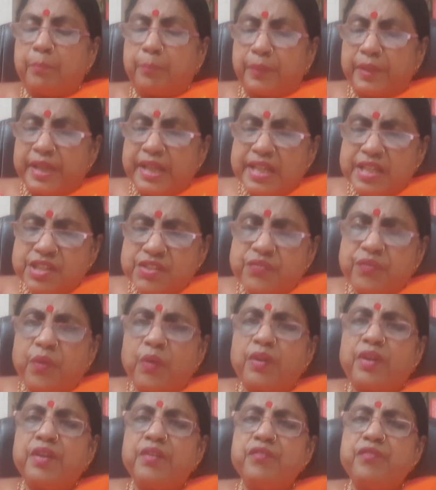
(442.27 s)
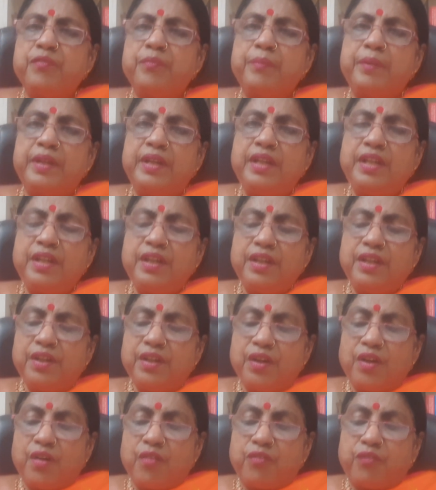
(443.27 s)
Please forgive me
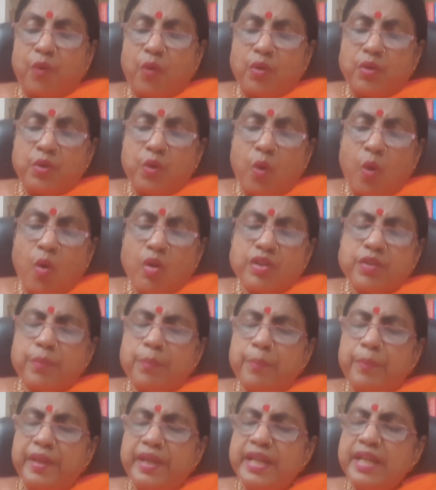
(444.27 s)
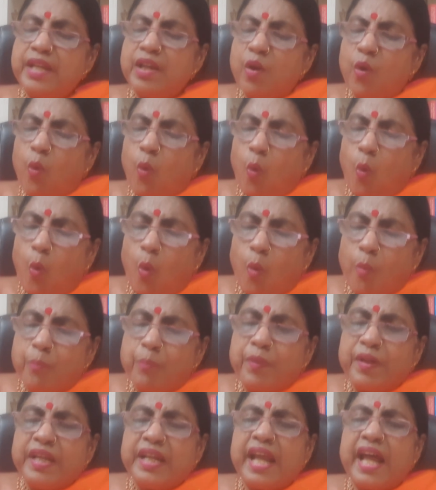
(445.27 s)
for not being
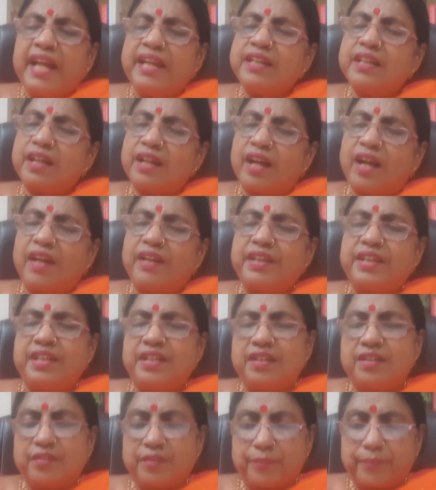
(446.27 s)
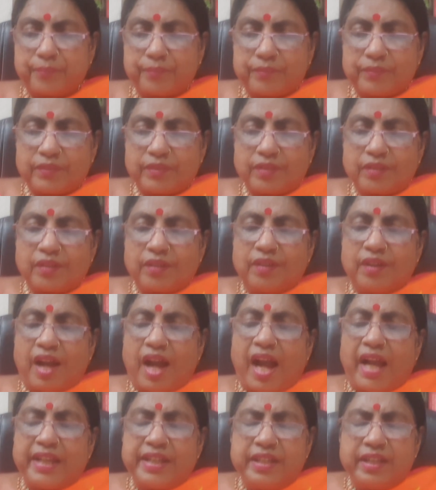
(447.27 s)
open and kind.
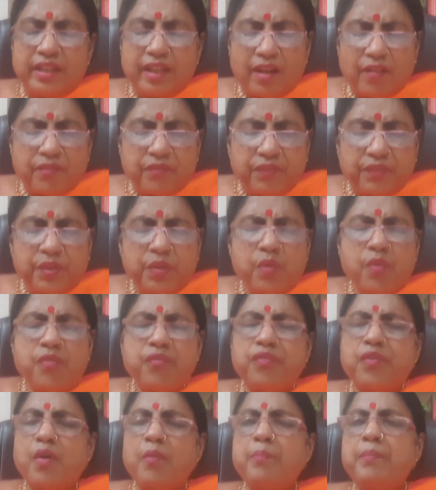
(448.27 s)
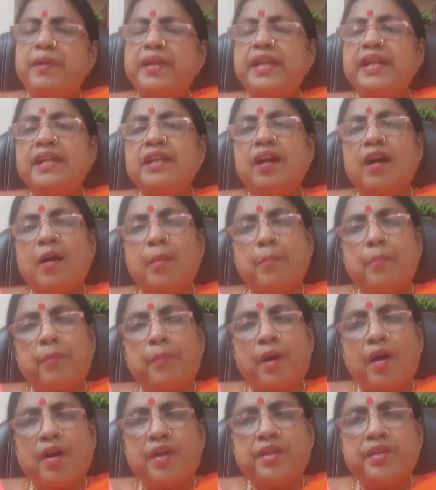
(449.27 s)
I love you for being a
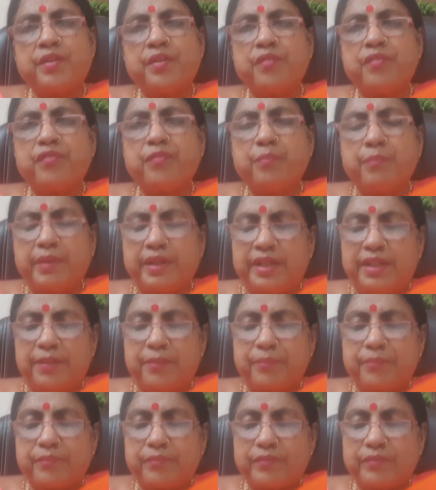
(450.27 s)
part of me.